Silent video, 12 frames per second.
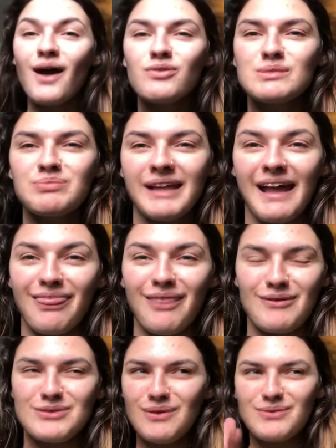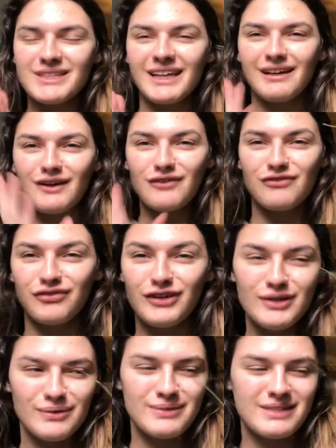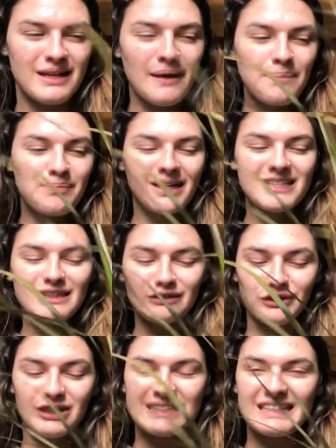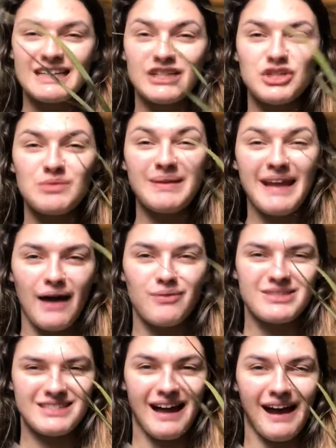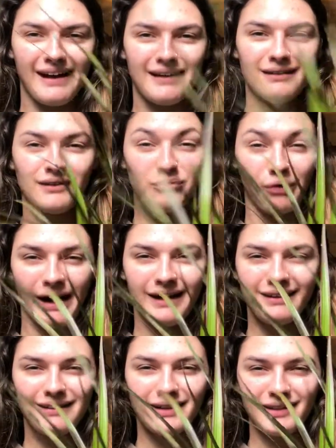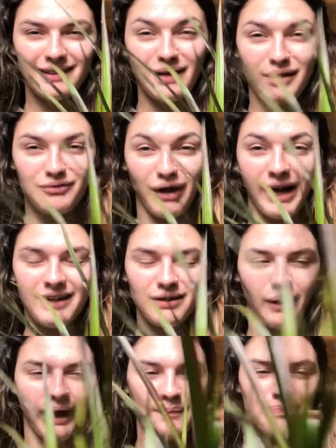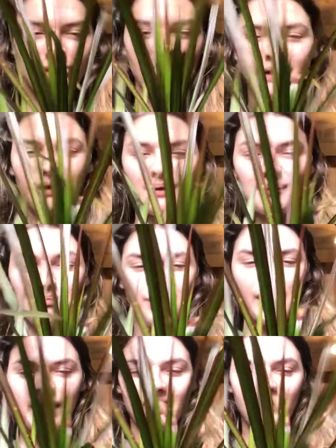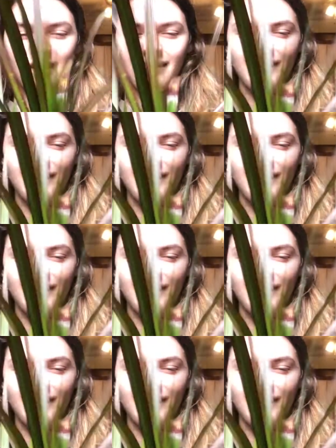houseplant though, so I was like confused because it looks like it should be outside, right? Right? Okay. But